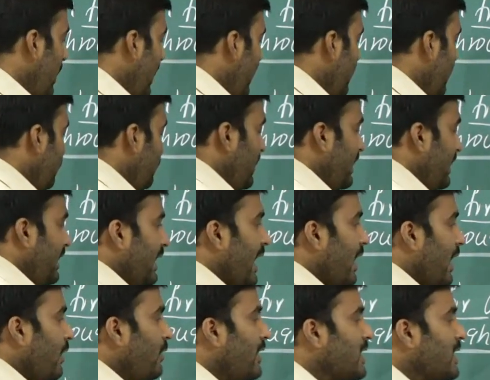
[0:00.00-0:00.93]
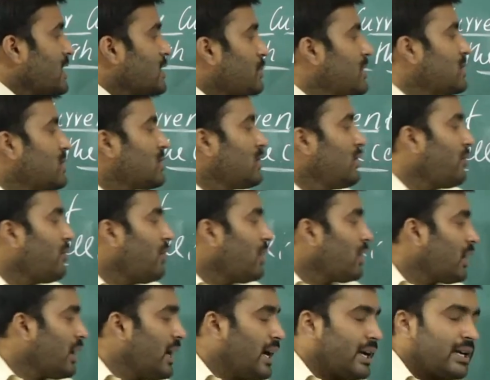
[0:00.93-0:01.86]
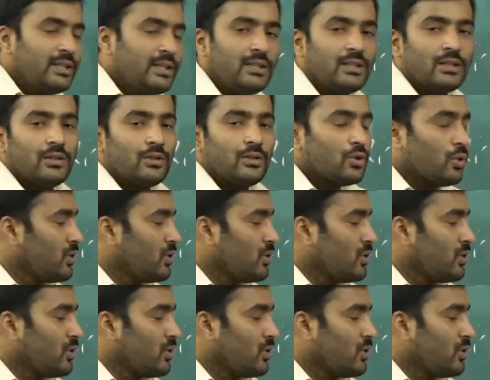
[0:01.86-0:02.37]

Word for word: And we derived an expression for current